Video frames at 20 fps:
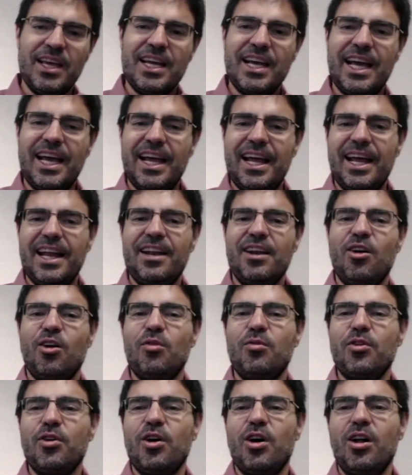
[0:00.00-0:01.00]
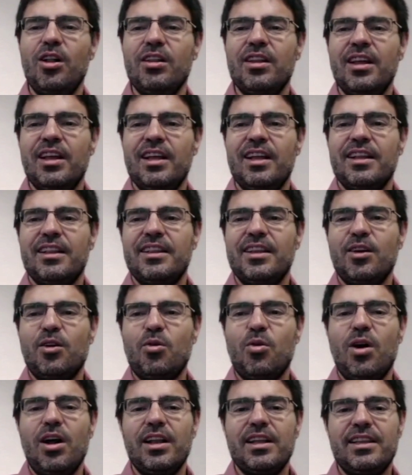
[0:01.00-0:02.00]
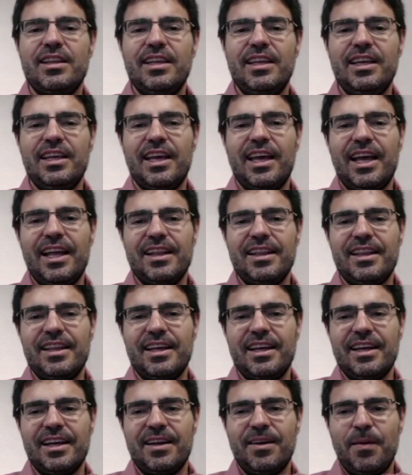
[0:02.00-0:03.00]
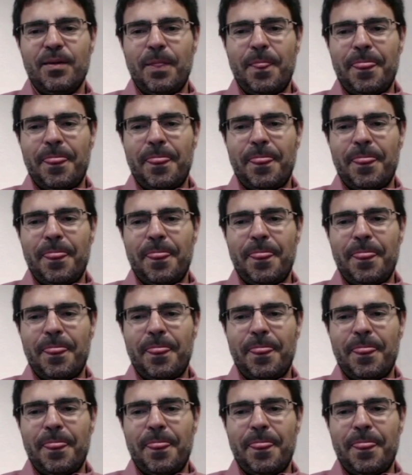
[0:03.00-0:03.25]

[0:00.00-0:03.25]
And overall, the quality and the